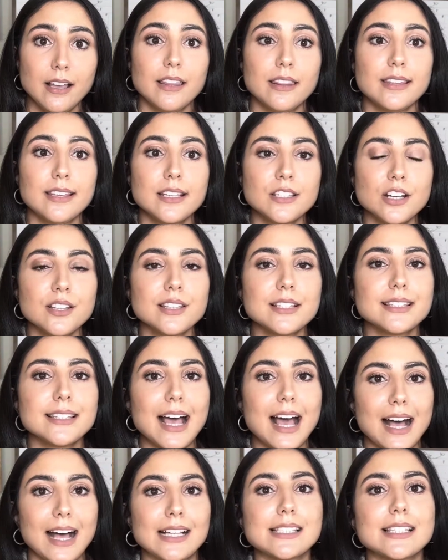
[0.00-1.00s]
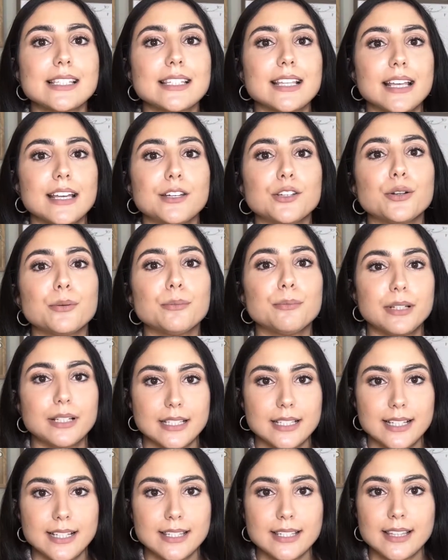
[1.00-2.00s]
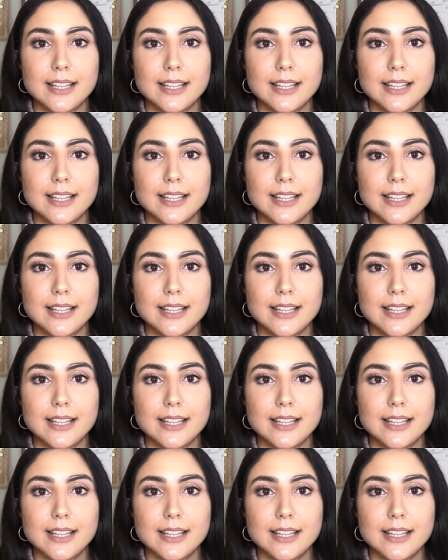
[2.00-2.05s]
These are the tasks in your business,